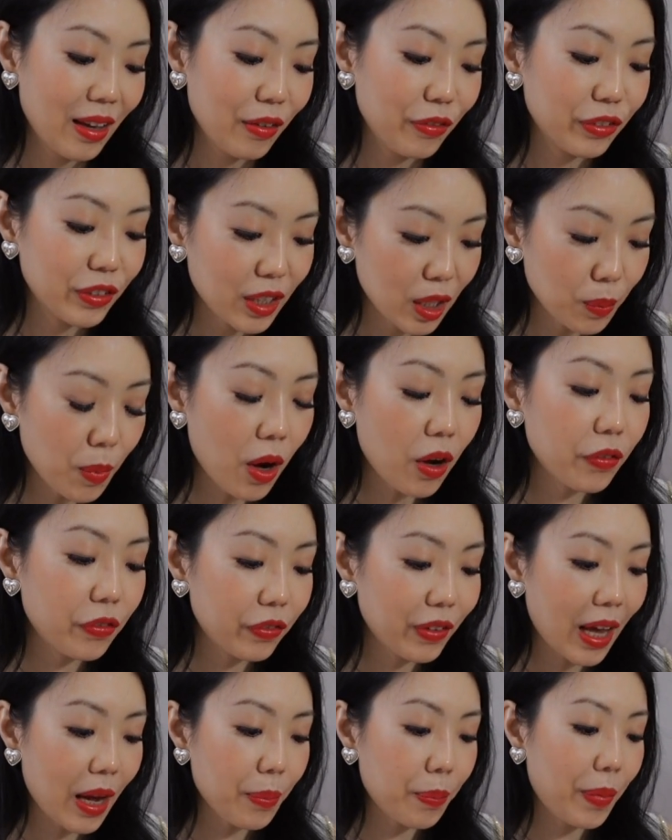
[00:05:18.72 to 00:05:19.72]
Small
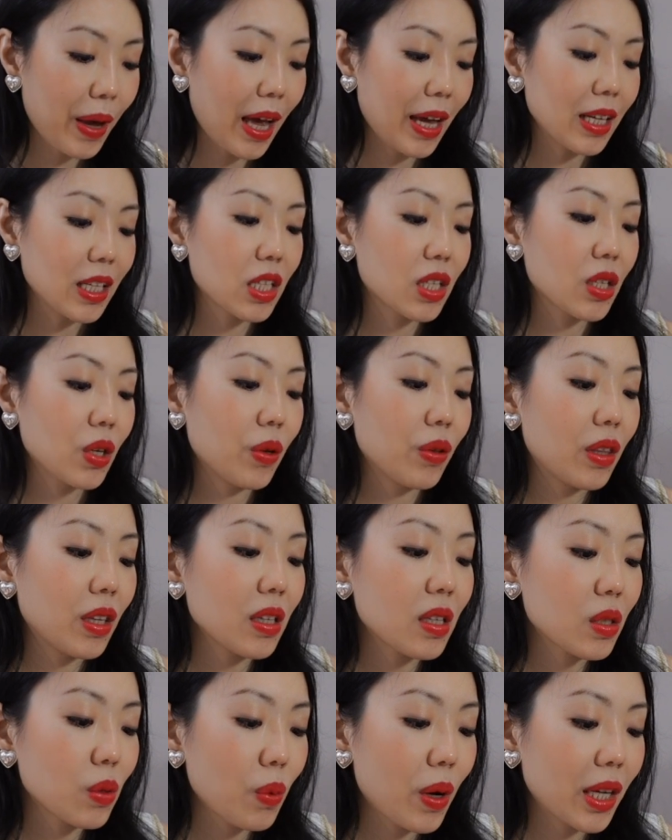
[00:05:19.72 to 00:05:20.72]
flap bag. So
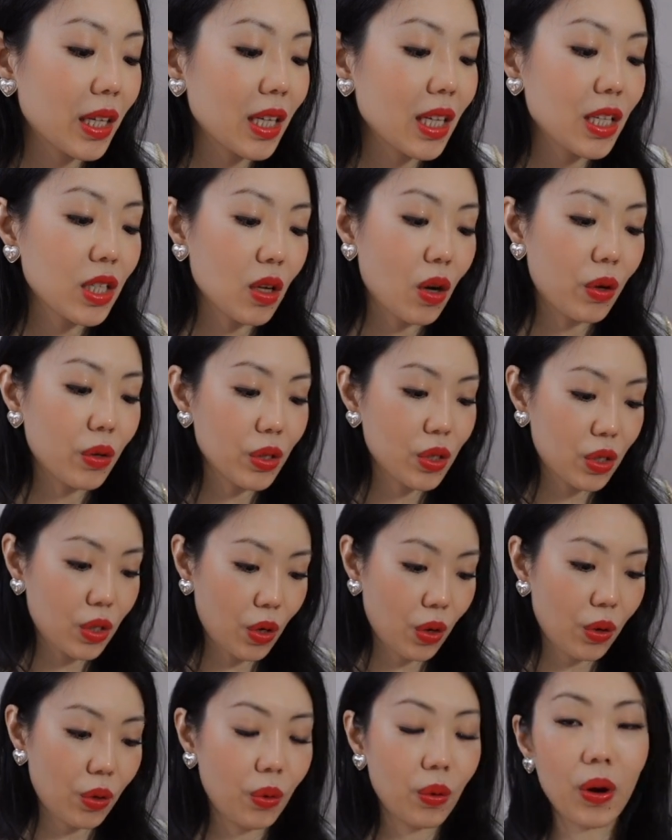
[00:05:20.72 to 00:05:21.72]
this one is
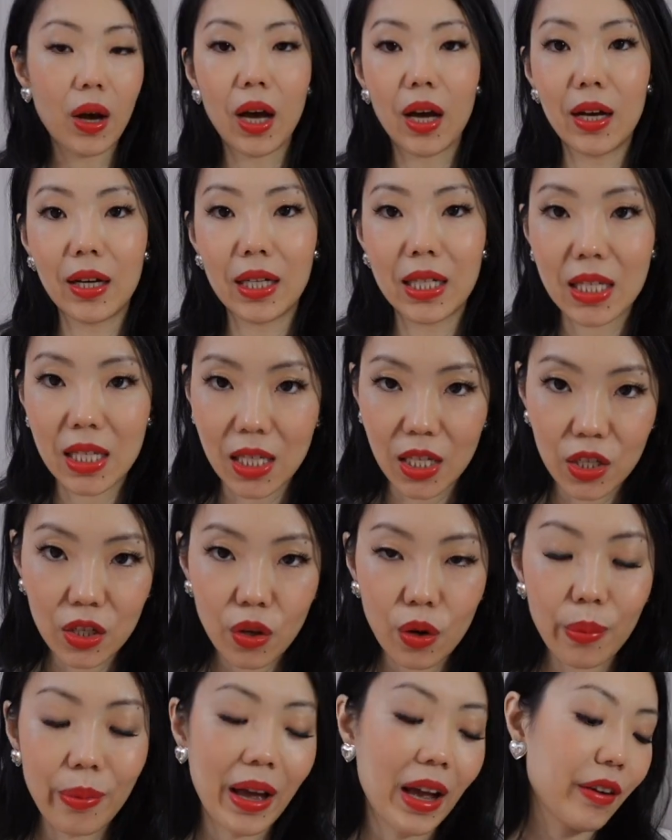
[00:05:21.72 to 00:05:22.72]
also uh, a
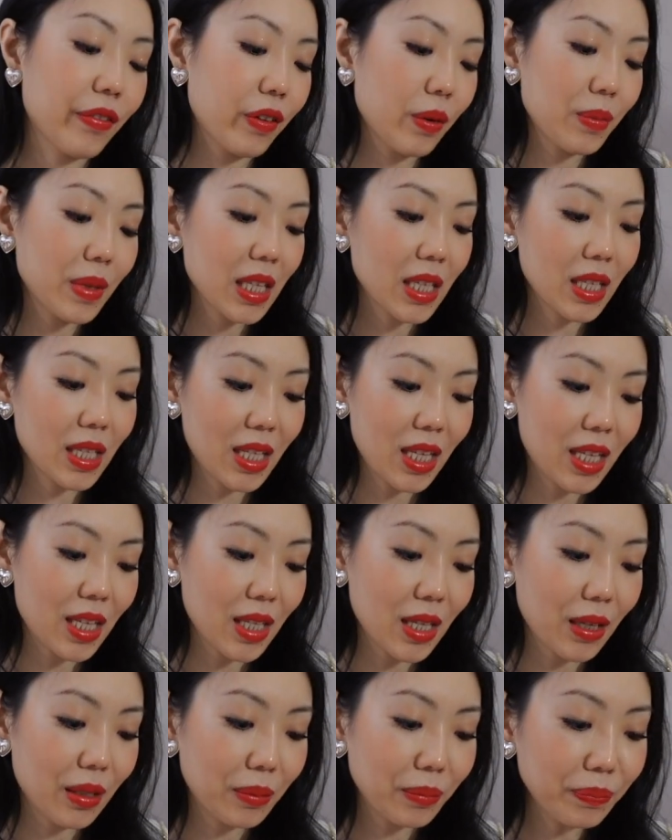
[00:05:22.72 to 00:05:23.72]
seasonal bag from this
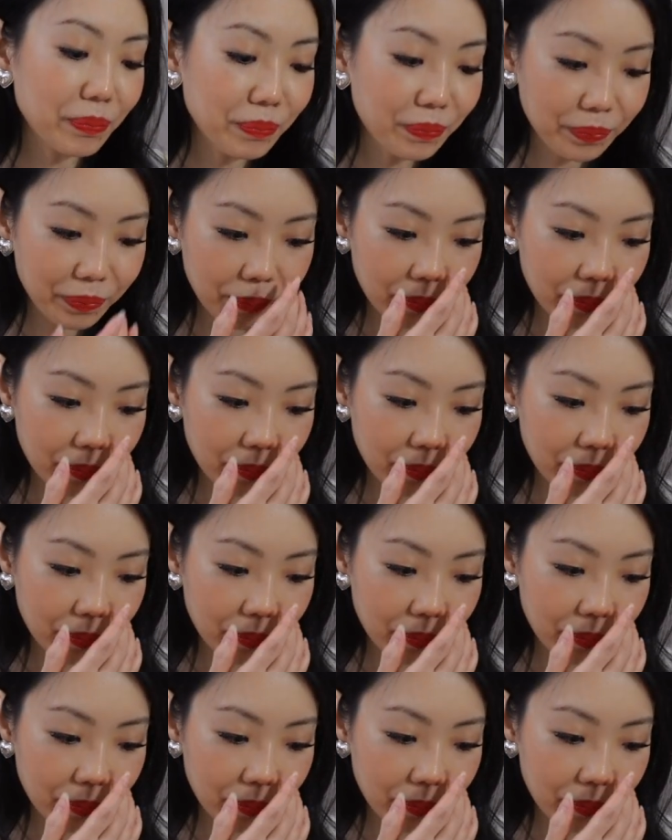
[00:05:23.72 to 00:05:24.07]
season.